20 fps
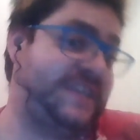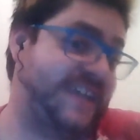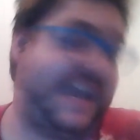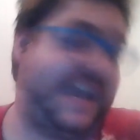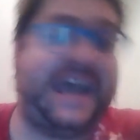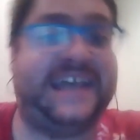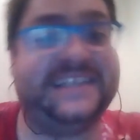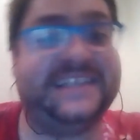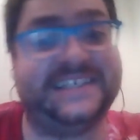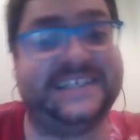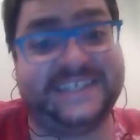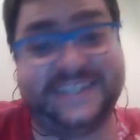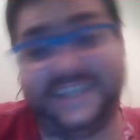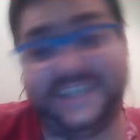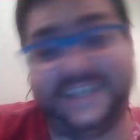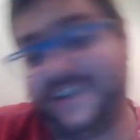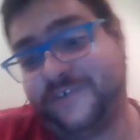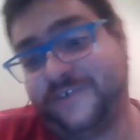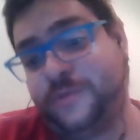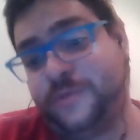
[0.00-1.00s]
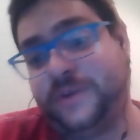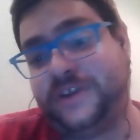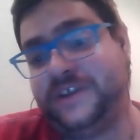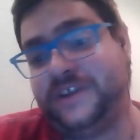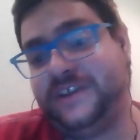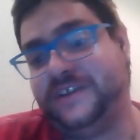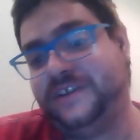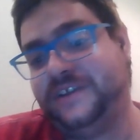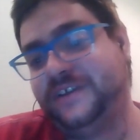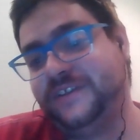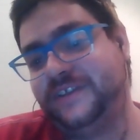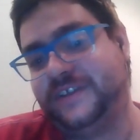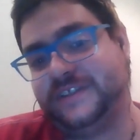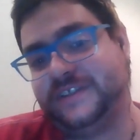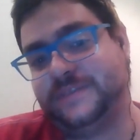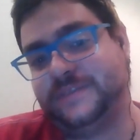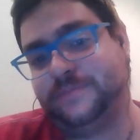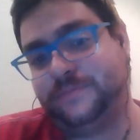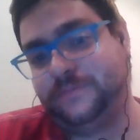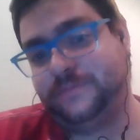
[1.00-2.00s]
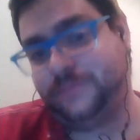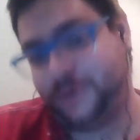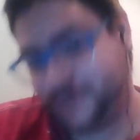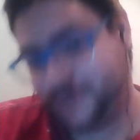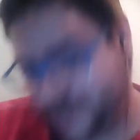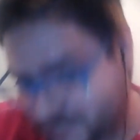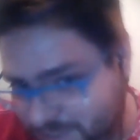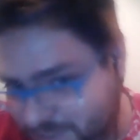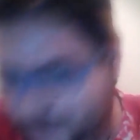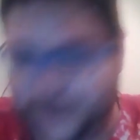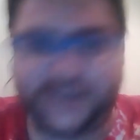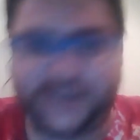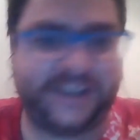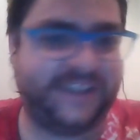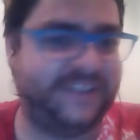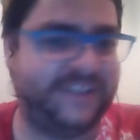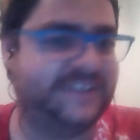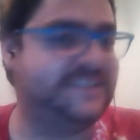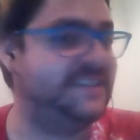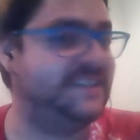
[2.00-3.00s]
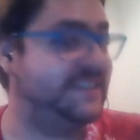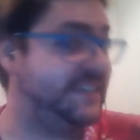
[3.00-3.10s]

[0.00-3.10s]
tasks that everybody that's participating in this is